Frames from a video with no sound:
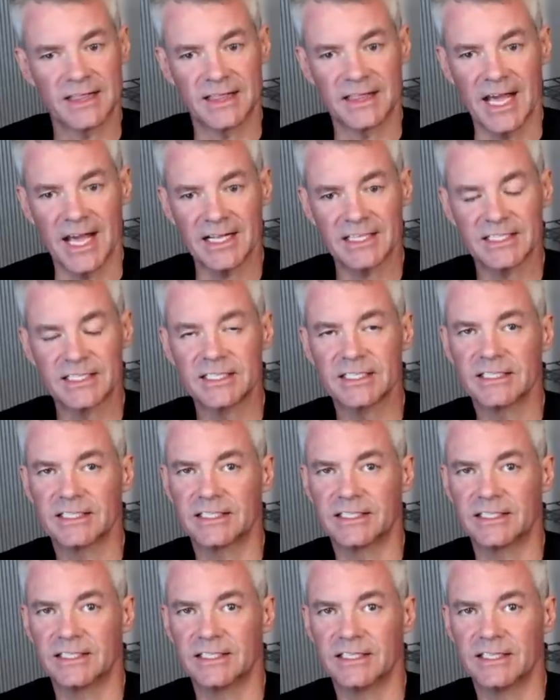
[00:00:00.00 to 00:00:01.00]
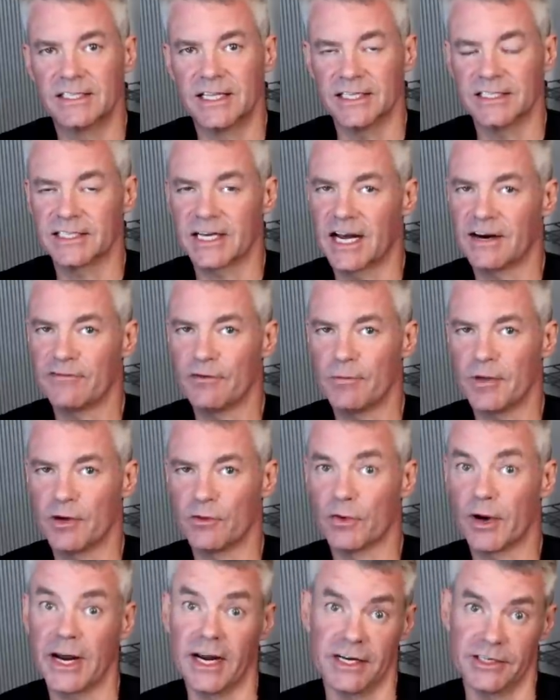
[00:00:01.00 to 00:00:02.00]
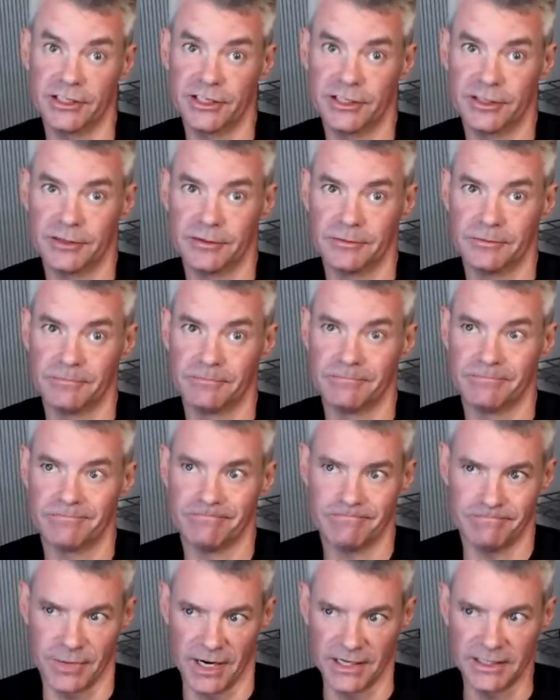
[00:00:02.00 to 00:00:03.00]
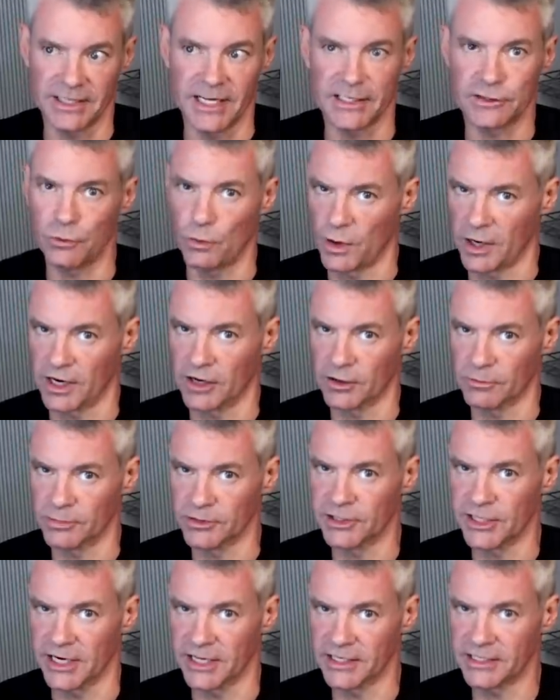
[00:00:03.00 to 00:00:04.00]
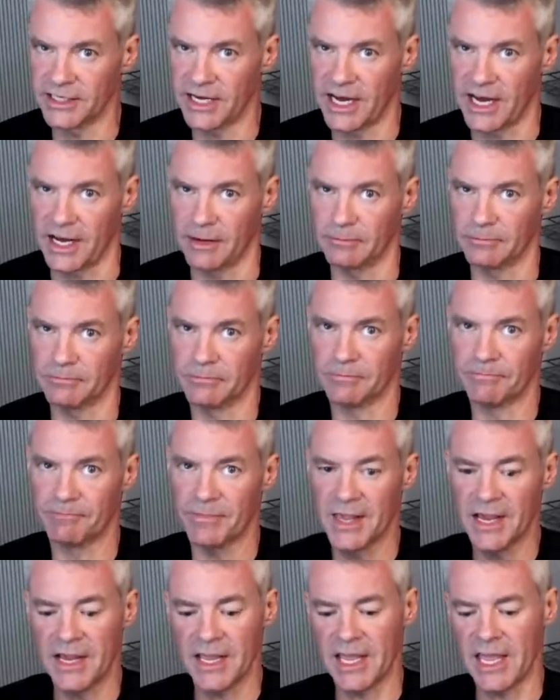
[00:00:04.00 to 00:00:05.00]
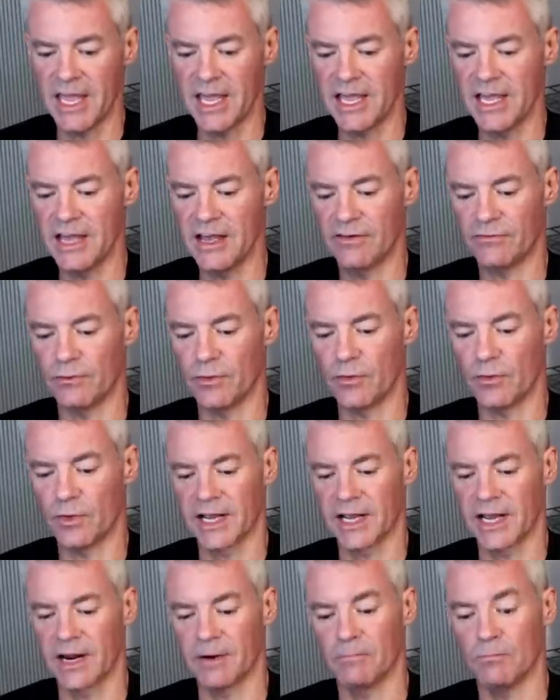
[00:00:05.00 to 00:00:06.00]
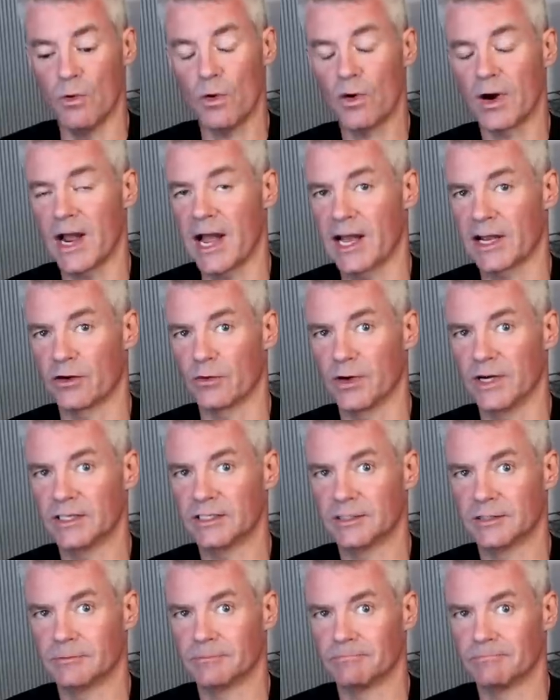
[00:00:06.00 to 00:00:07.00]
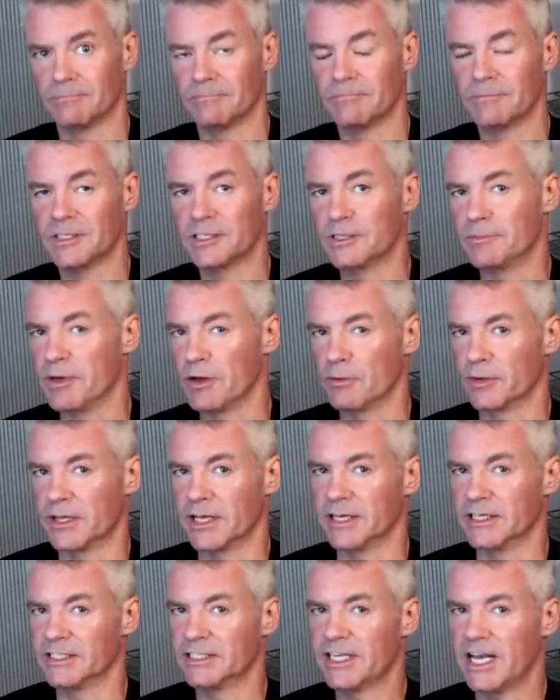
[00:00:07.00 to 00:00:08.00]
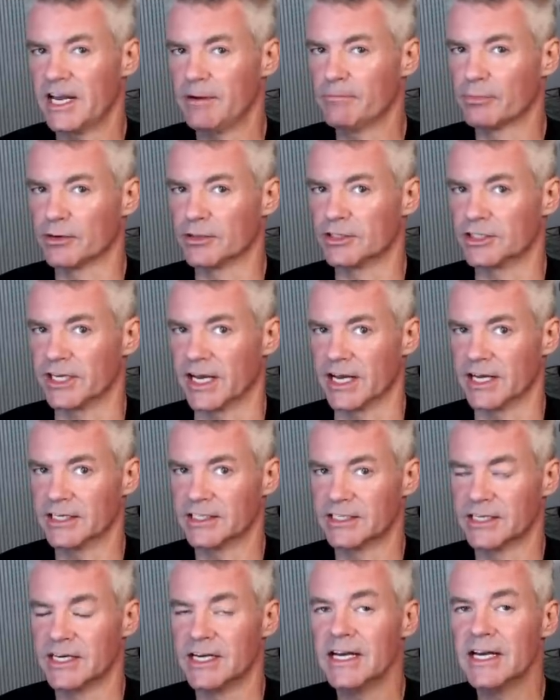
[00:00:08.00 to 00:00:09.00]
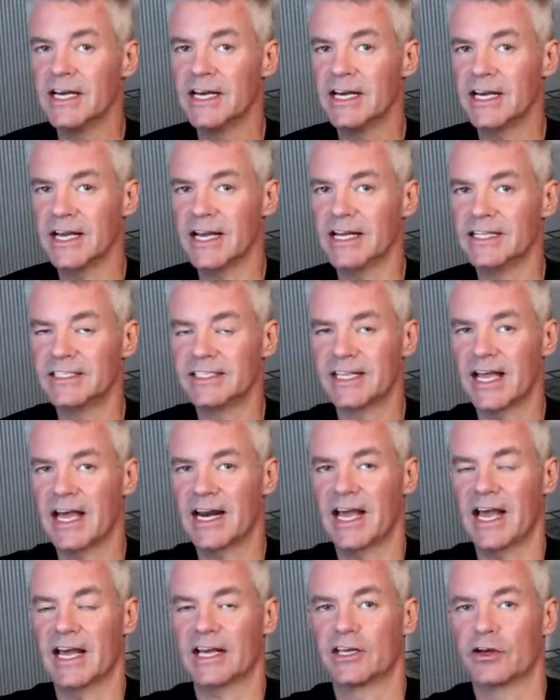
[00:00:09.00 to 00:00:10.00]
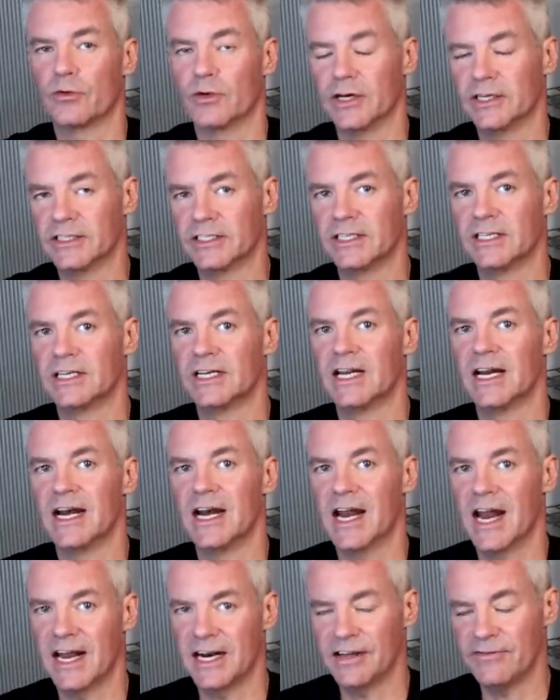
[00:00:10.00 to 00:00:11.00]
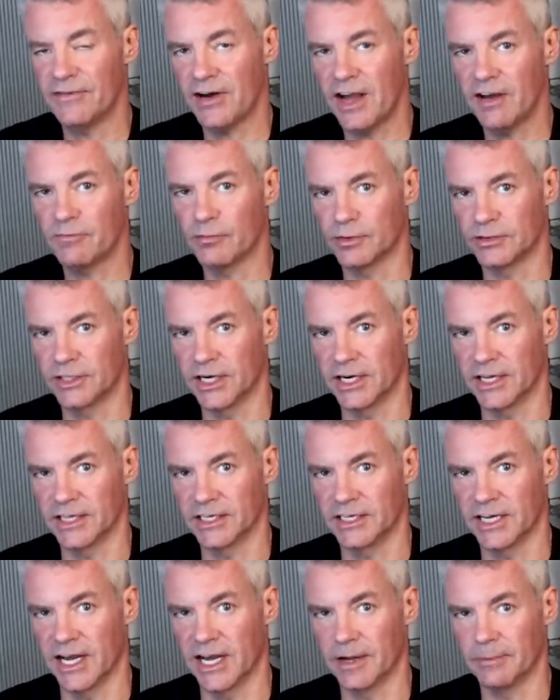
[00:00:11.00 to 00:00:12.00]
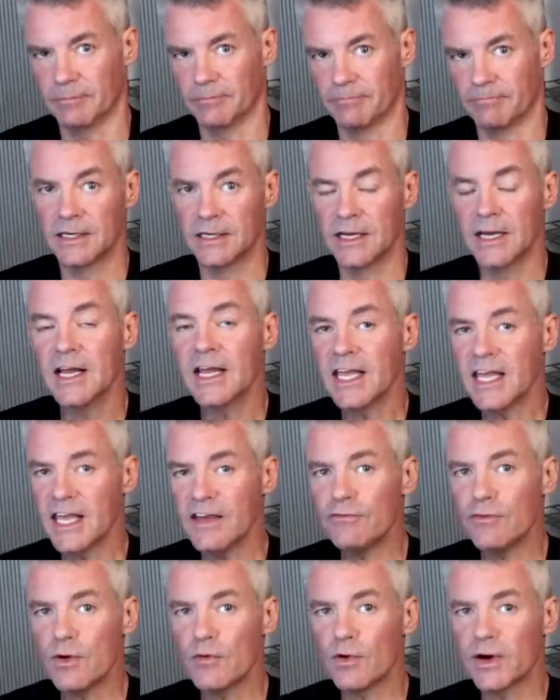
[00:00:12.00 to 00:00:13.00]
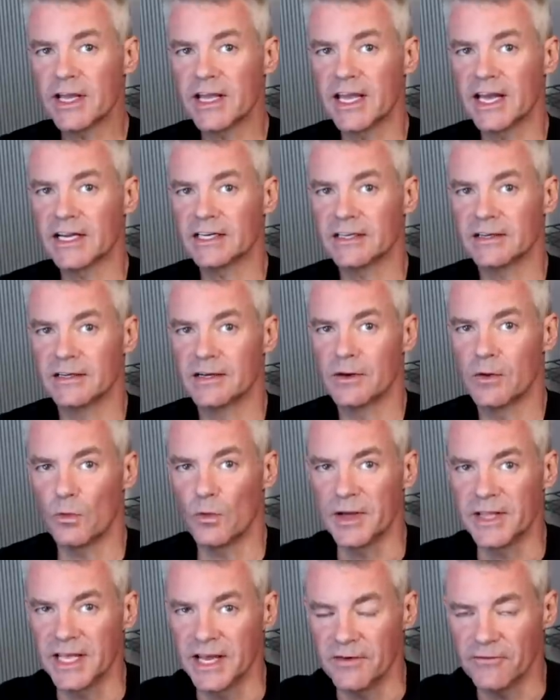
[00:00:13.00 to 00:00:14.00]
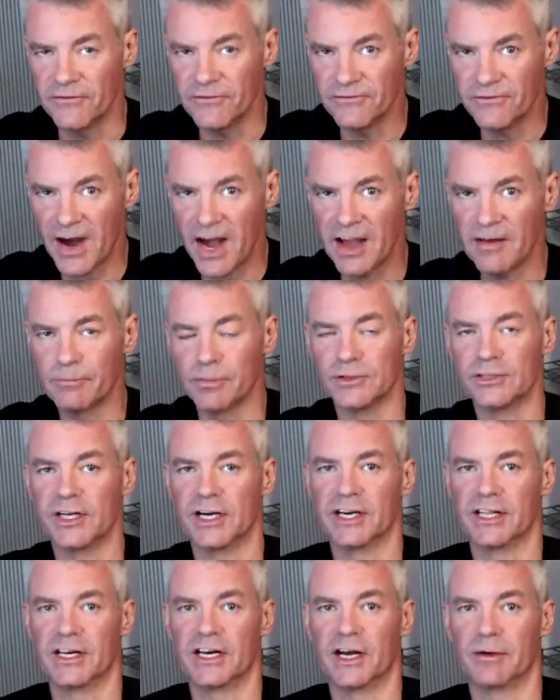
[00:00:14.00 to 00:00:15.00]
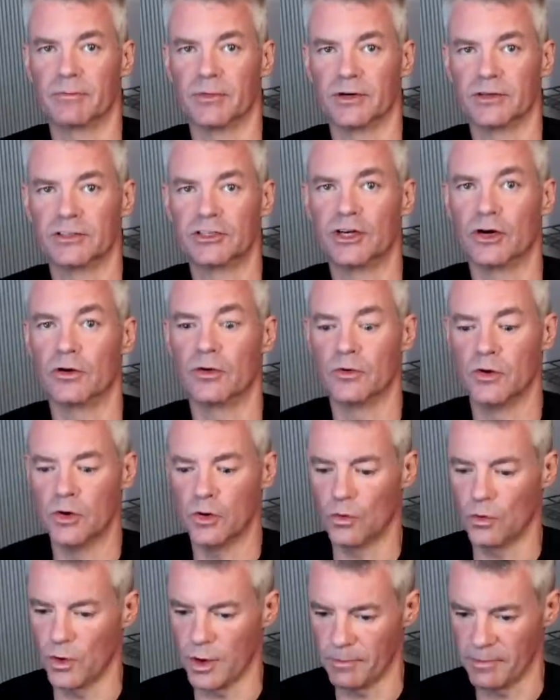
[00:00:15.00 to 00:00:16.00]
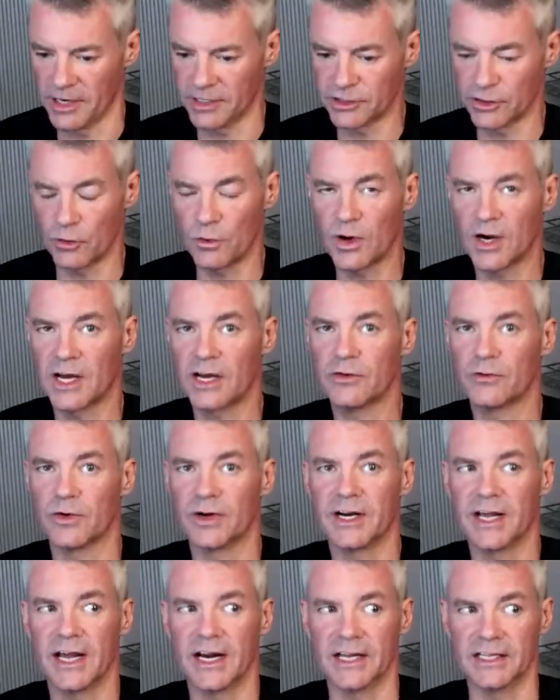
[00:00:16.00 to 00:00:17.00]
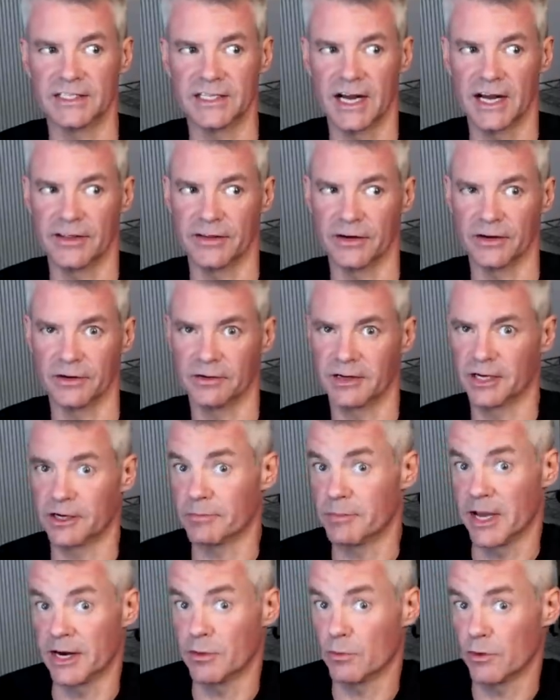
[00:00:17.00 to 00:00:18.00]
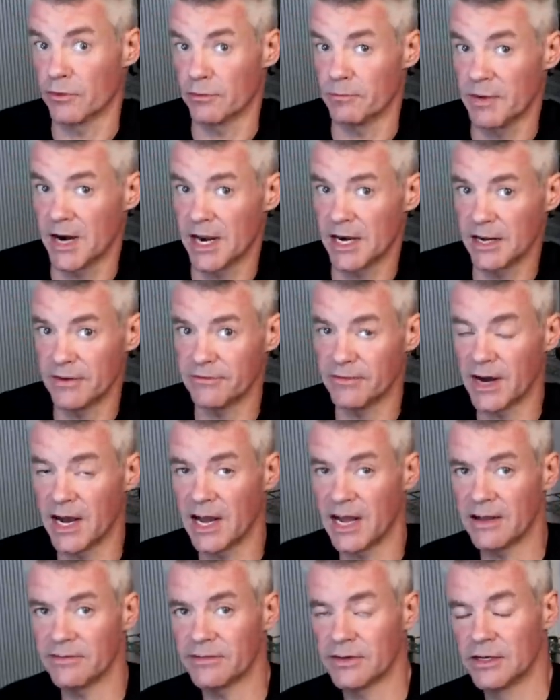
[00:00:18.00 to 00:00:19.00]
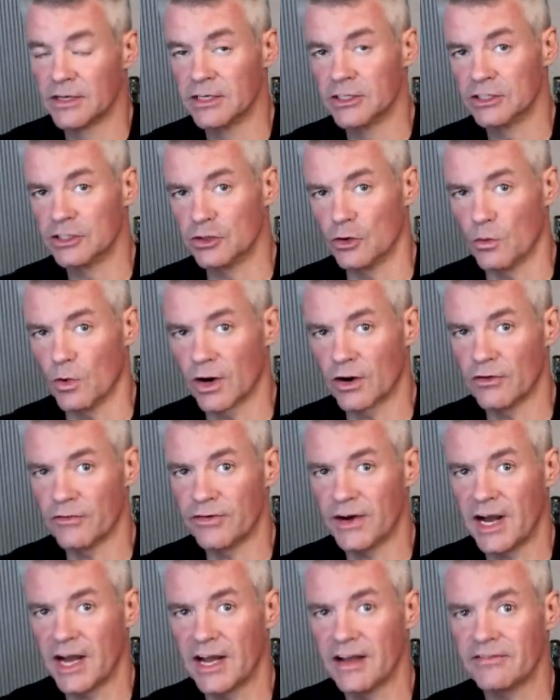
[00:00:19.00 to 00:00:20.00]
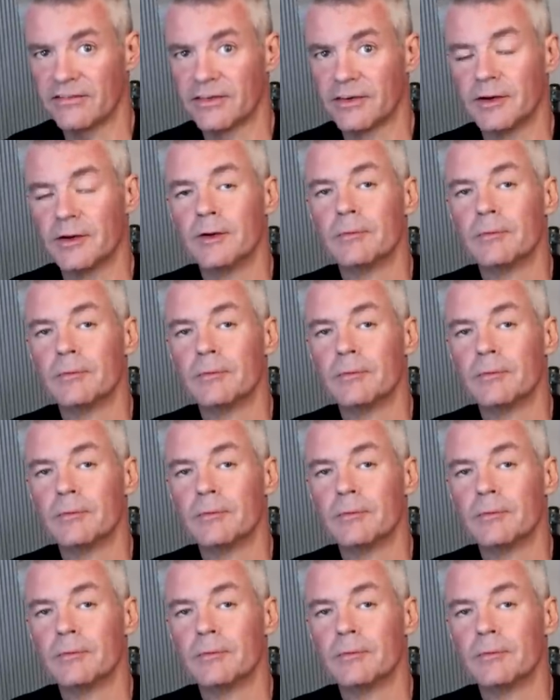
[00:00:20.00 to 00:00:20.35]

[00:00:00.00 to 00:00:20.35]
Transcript: That's That's kind of a big range, but that's 100% of the time. If we get more accurate, to be within 10%, it's that accurate 95% of the time. If we want to get within 5% of the number, so we measure 100 and it could be anywhere from 95 to 105,